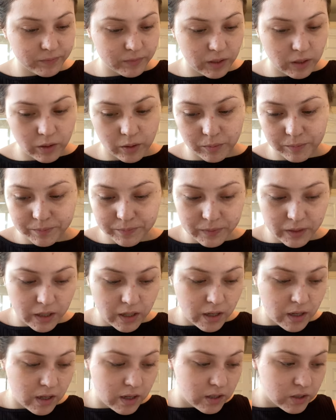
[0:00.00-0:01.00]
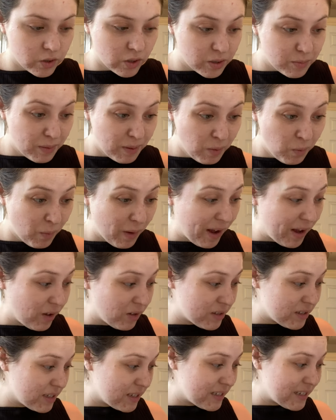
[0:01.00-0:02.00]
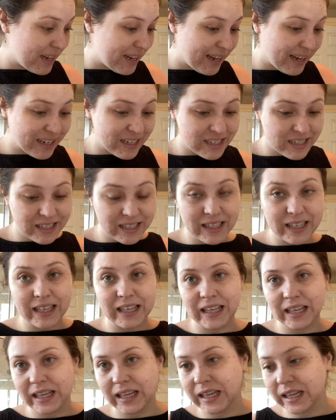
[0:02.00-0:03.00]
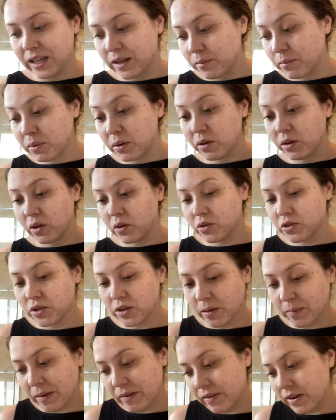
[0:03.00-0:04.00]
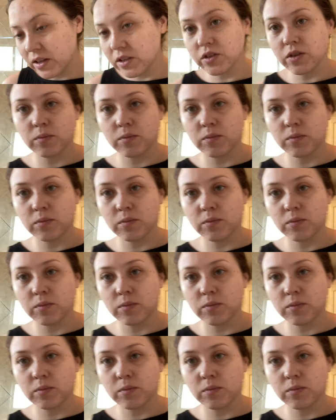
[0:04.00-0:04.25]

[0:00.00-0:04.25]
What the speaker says: Oh, so it's been a while since I actually put lotion on my face or